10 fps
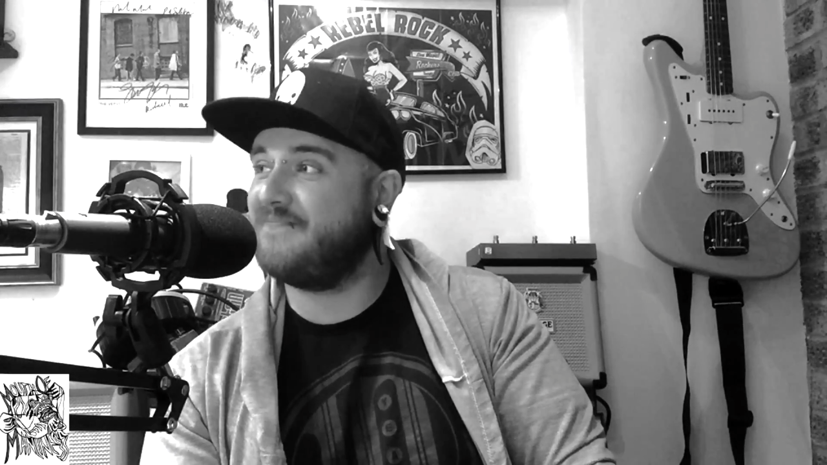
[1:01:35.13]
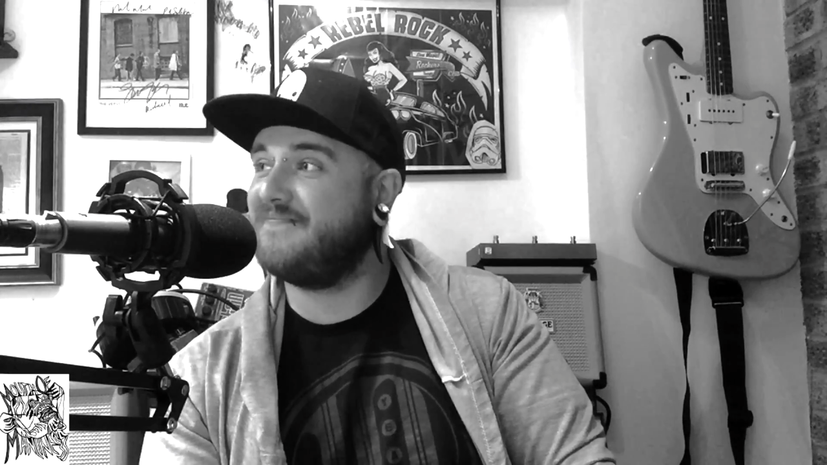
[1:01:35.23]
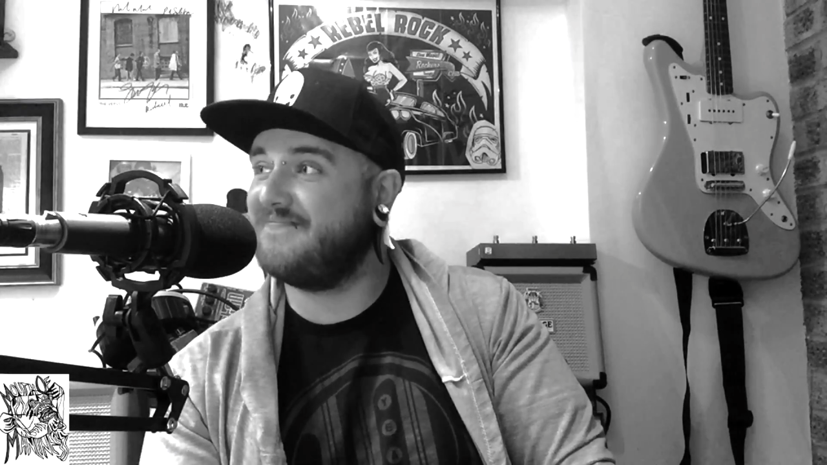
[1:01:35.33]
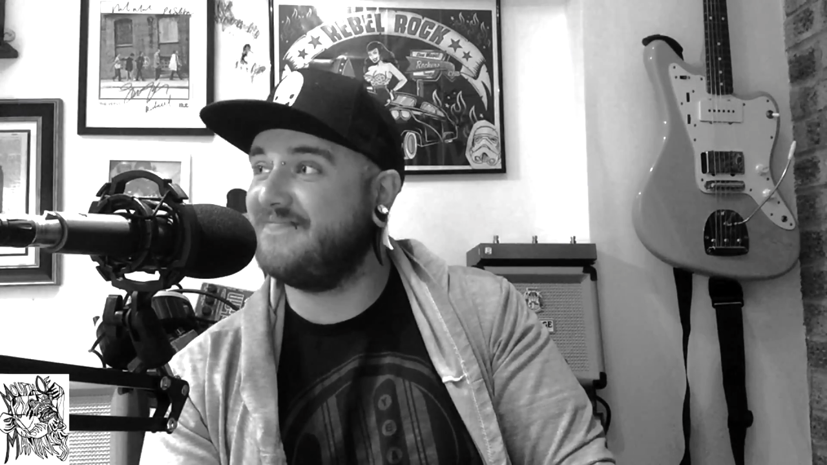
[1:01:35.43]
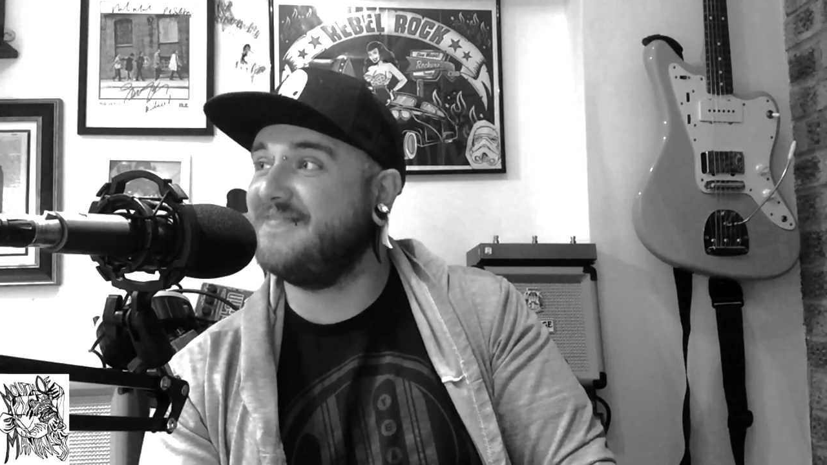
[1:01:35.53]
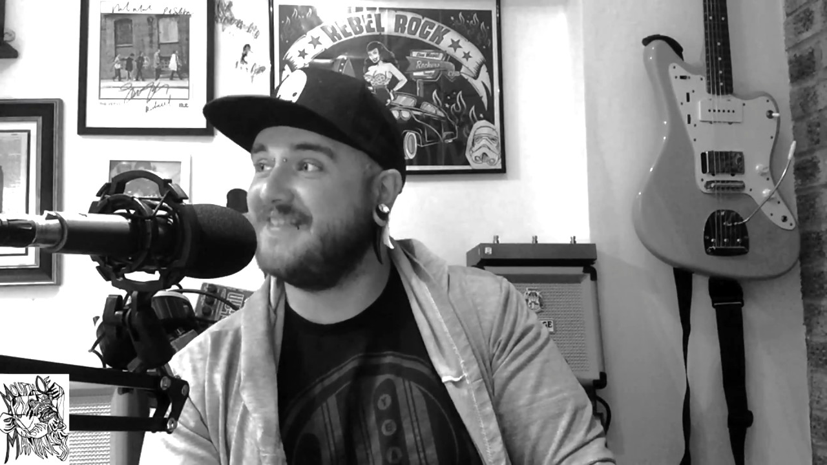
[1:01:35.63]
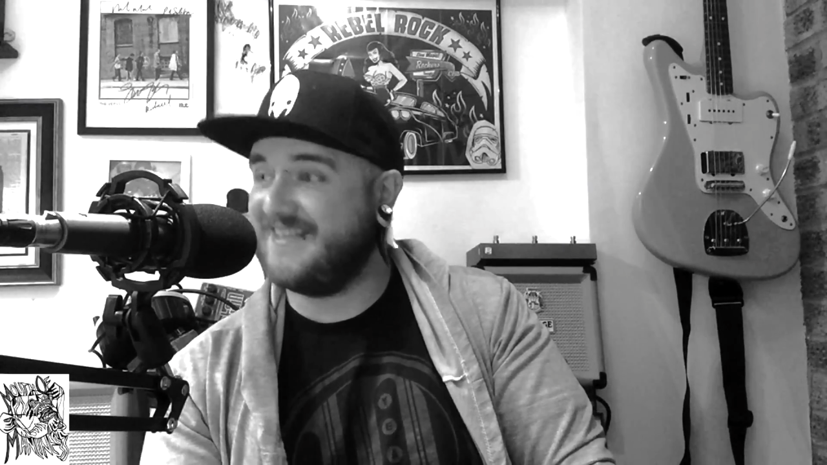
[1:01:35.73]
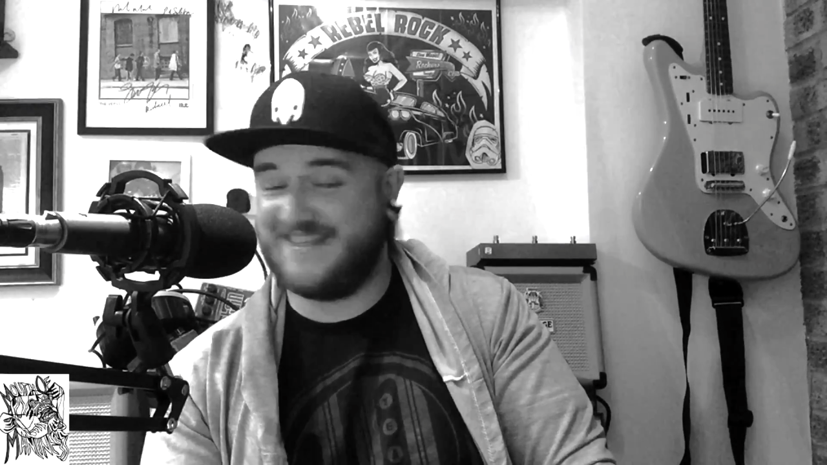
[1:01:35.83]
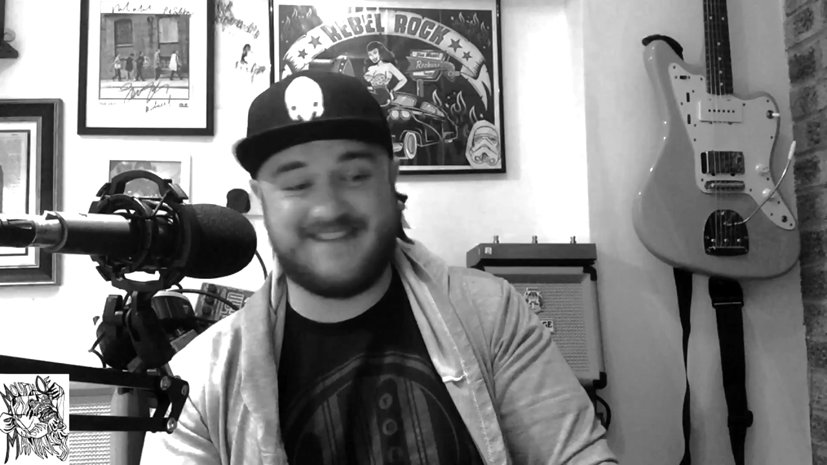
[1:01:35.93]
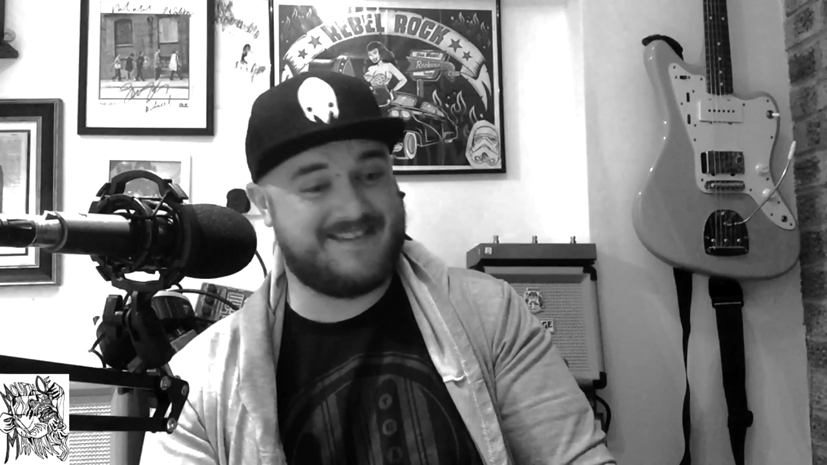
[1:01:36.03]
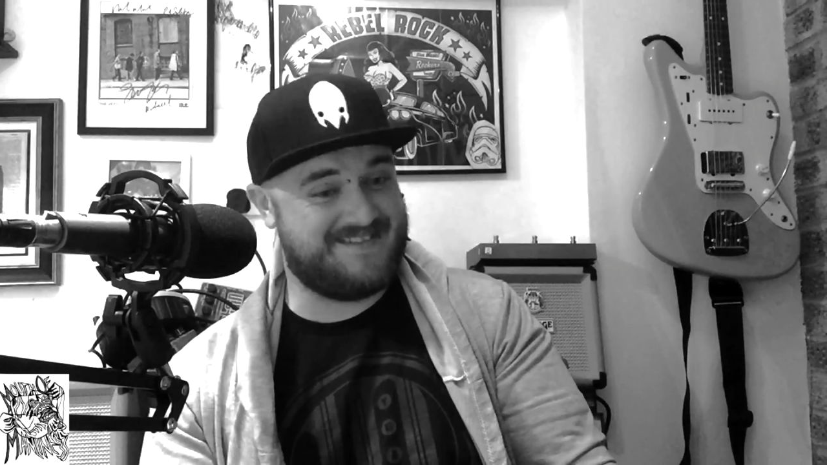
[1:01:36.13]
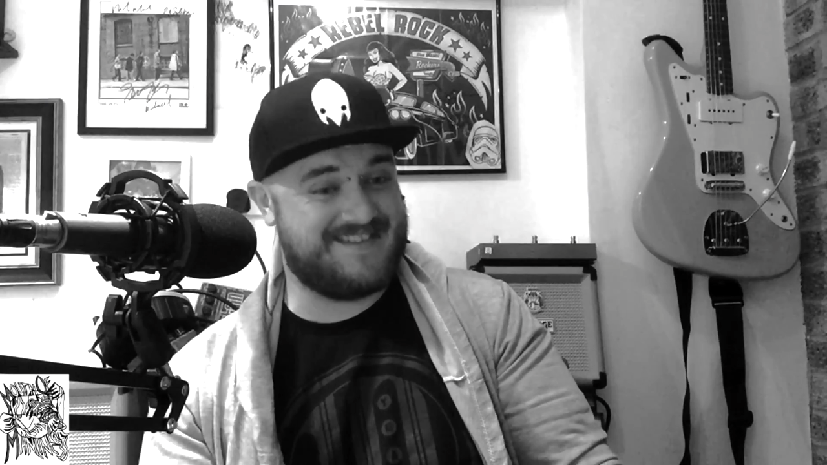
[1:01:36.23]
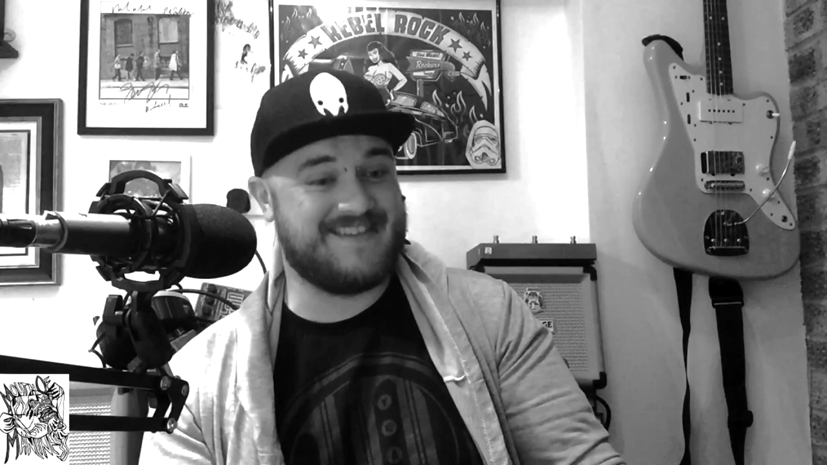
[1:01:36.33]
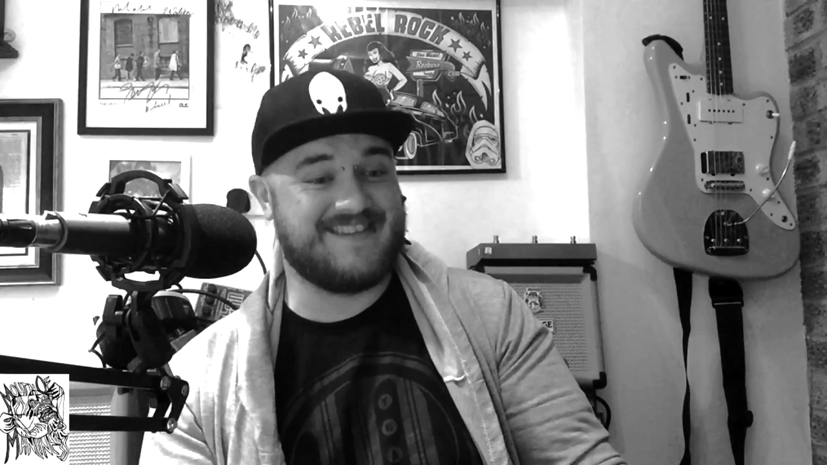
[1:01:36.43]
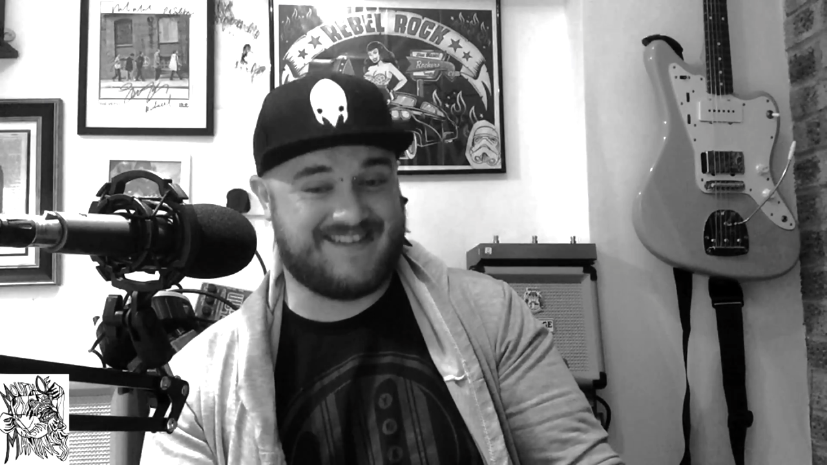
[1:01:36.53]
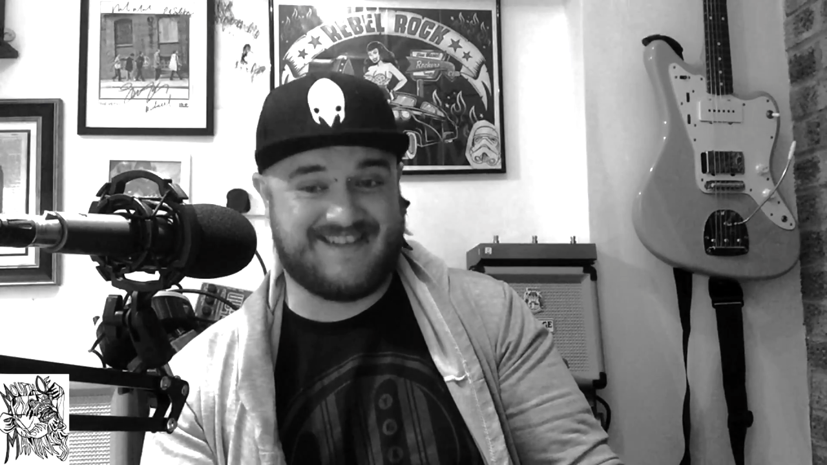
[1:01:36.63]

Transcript: Hood kind of shit. I love that.